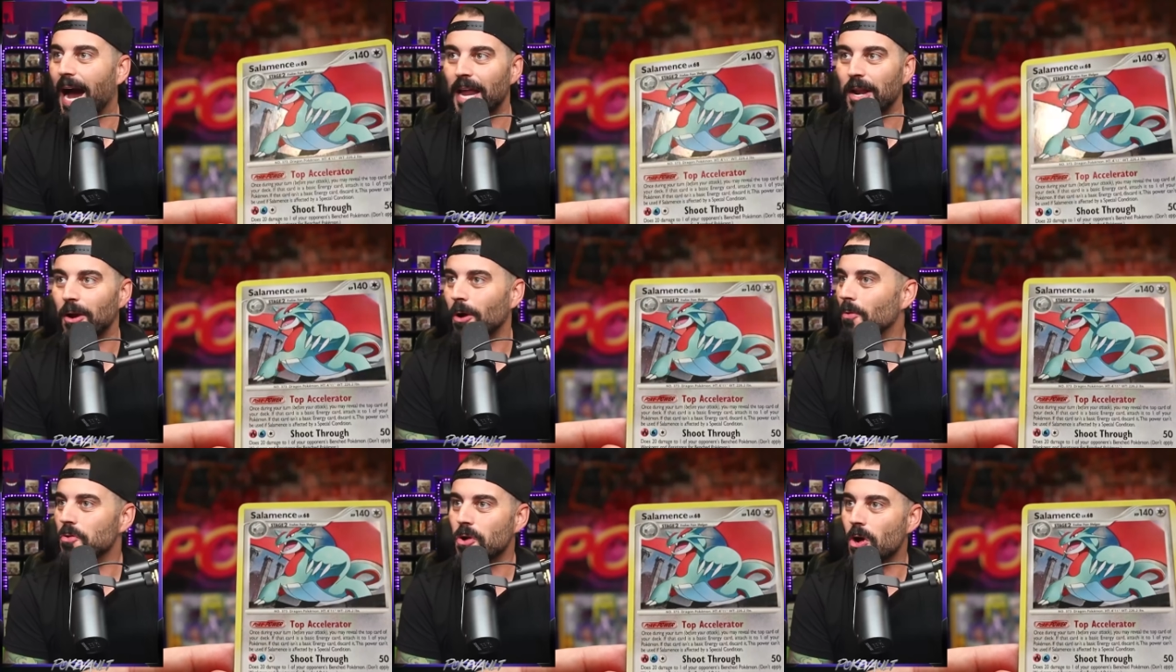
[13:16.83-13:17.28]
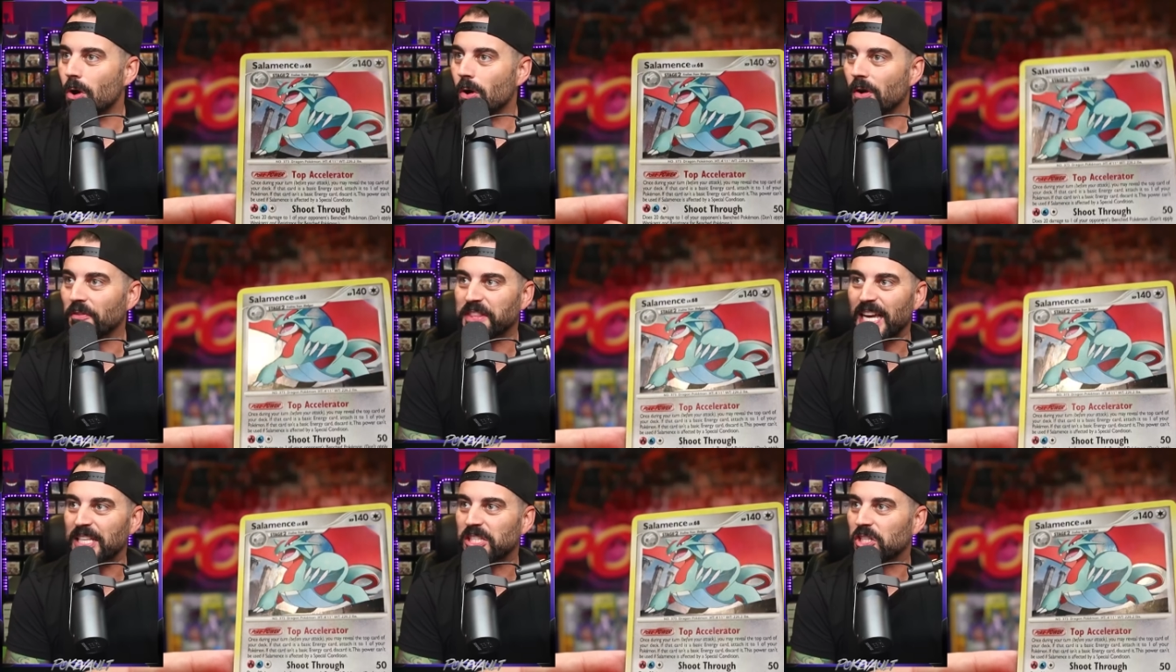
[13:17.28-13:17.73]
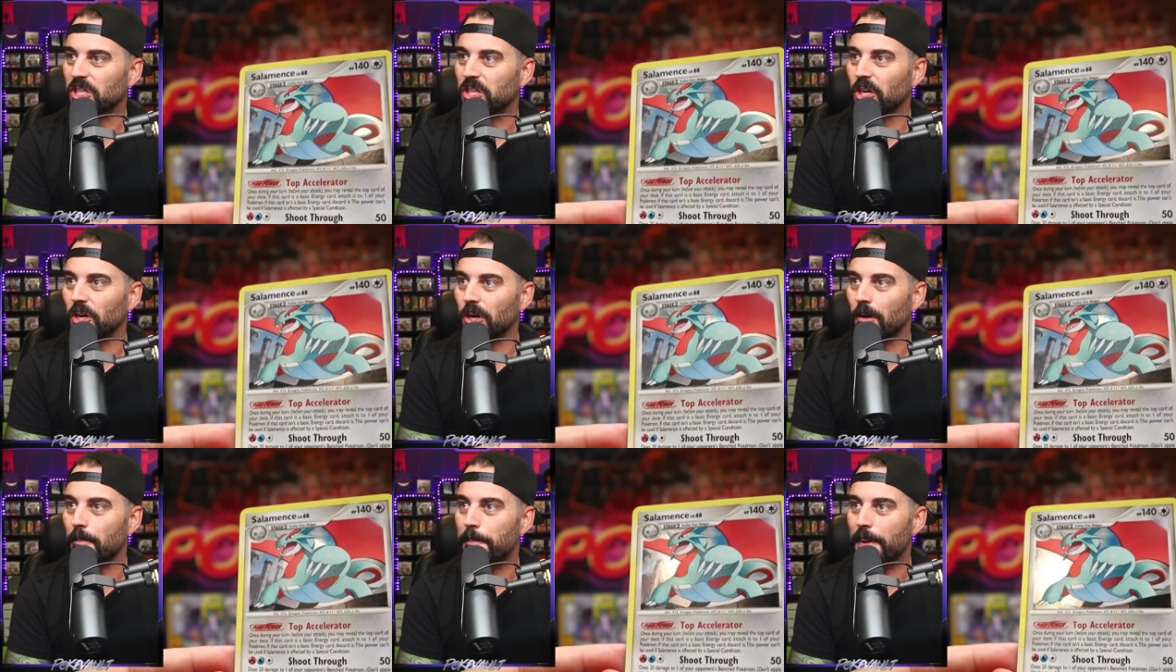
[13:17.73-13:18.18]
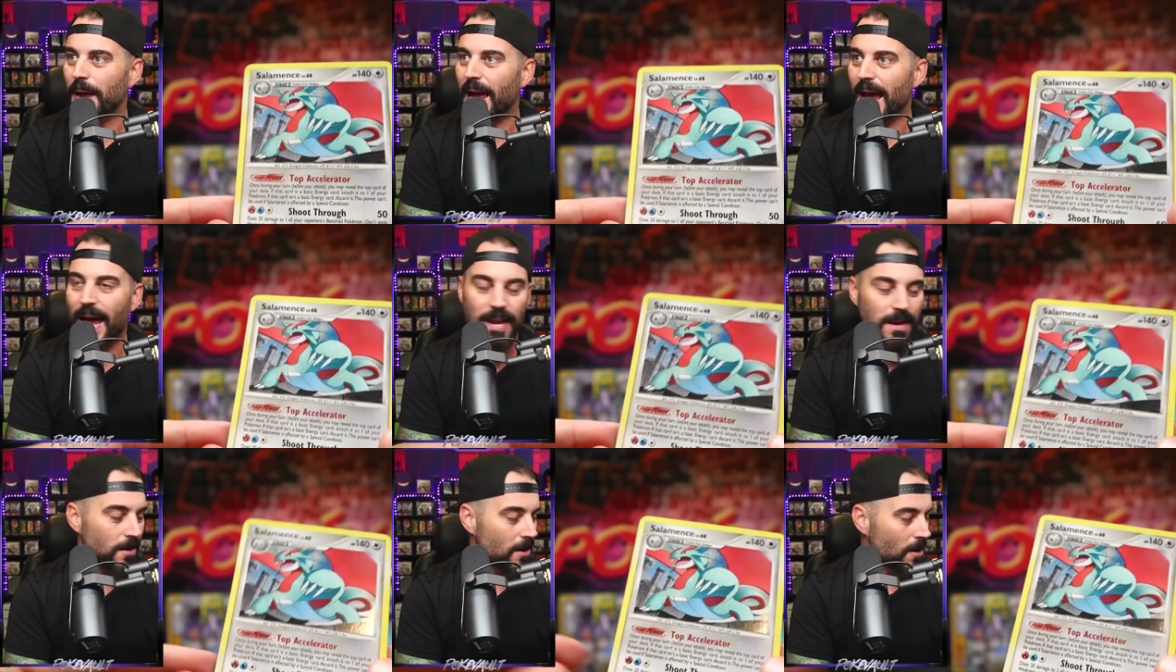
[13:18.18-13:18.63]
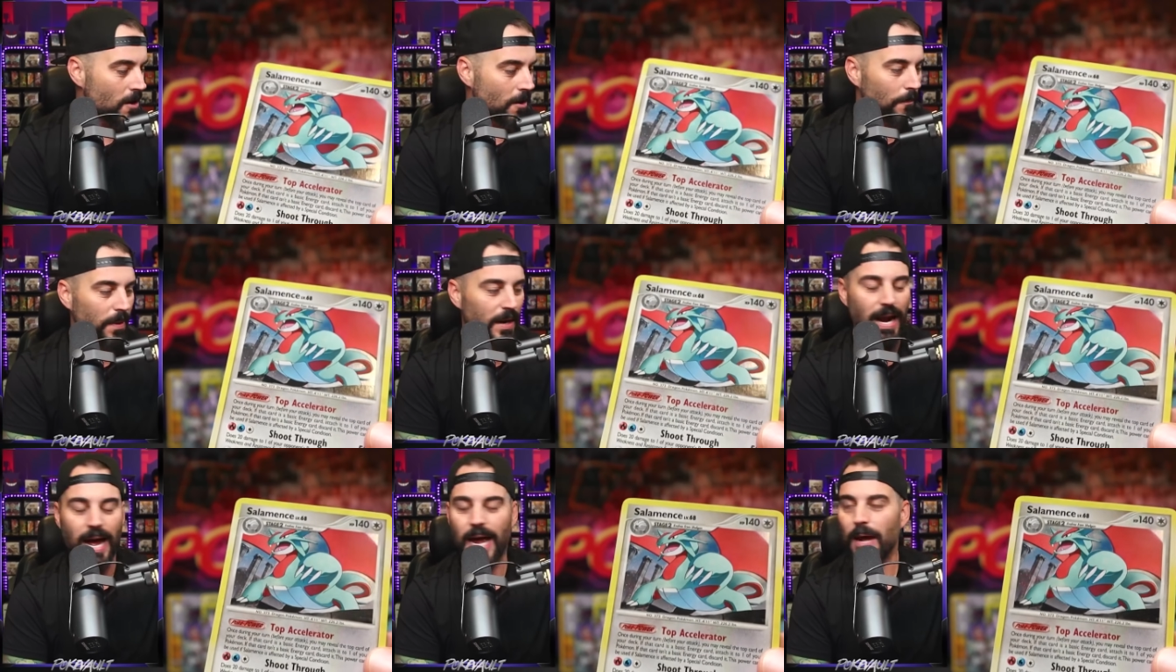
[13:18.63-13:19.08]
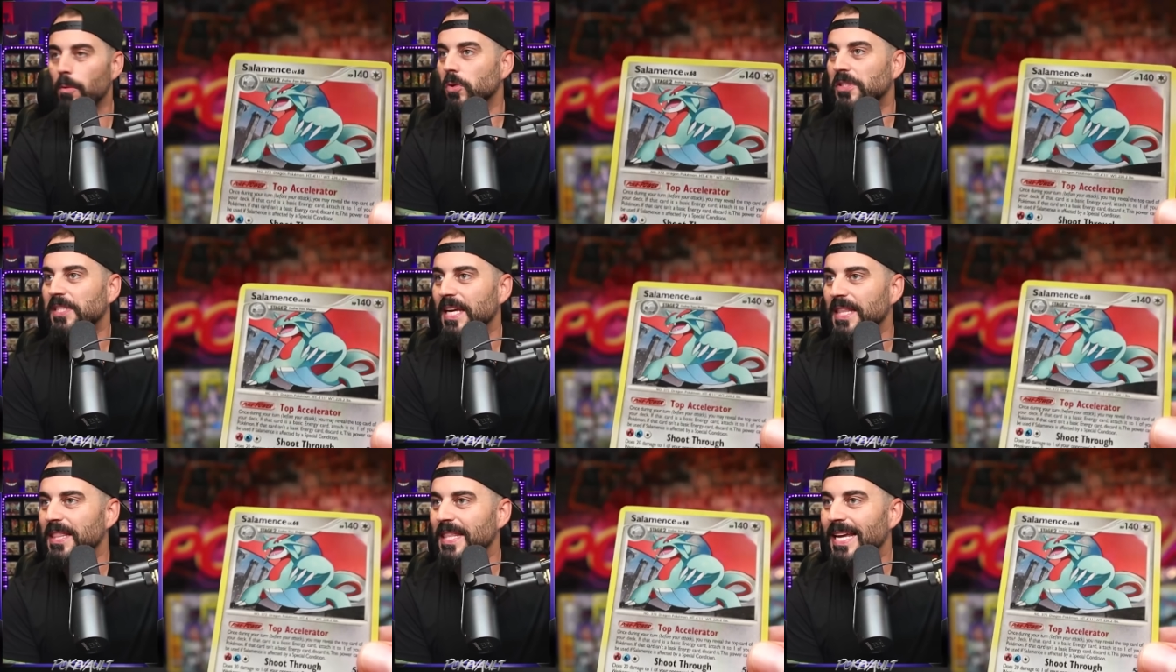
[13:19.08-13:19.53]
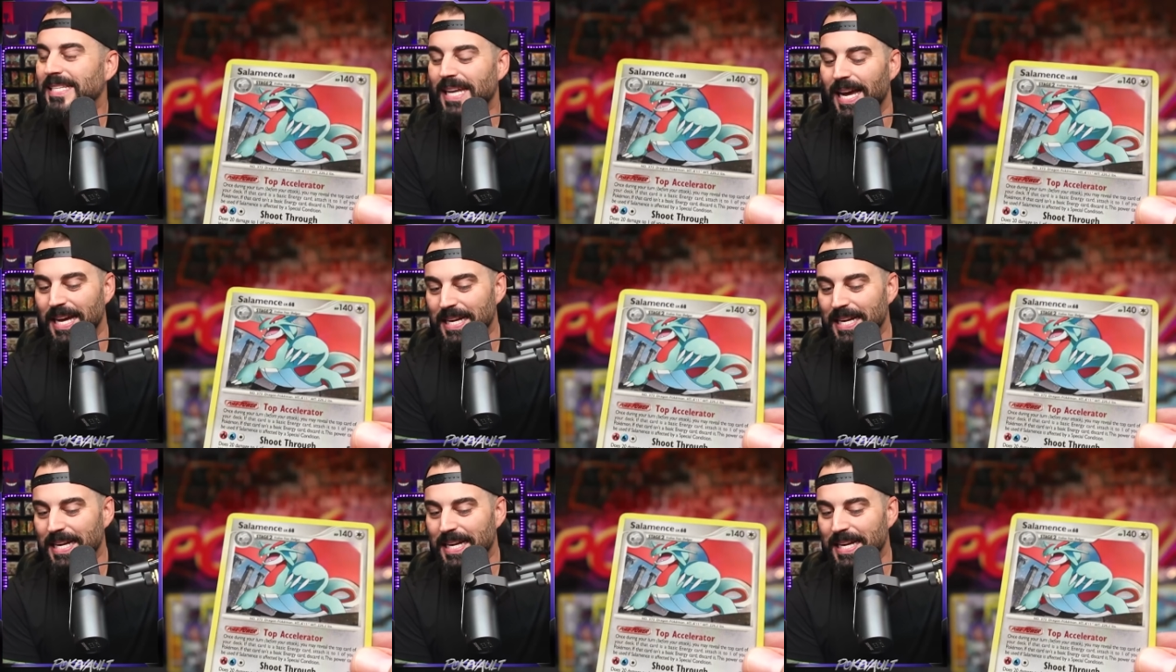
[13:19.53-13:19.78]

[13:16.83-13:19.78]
I don't know if that's good or bad, but I will take that's